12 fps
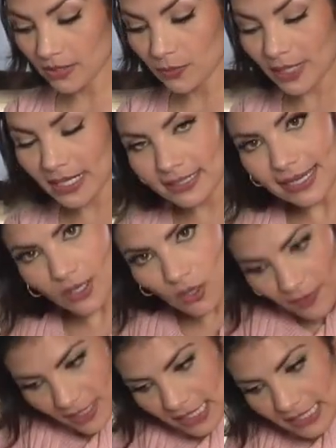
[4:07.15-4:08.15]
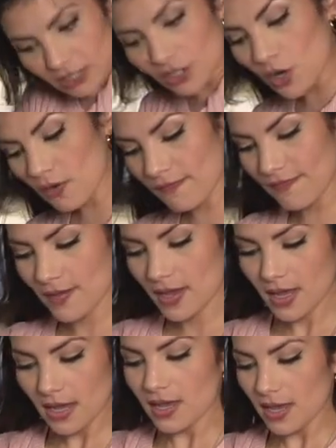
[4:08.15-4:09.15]
so we're gonna take it over to the stove
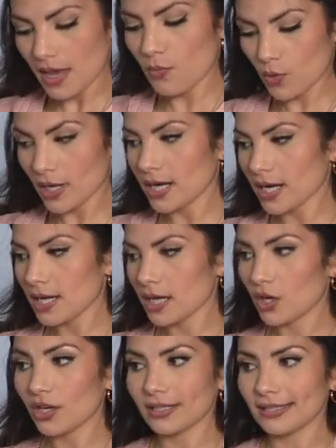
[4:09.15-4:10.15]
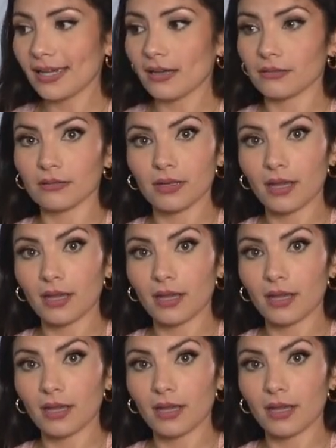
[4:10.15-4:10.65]
and we're gonna cook it down.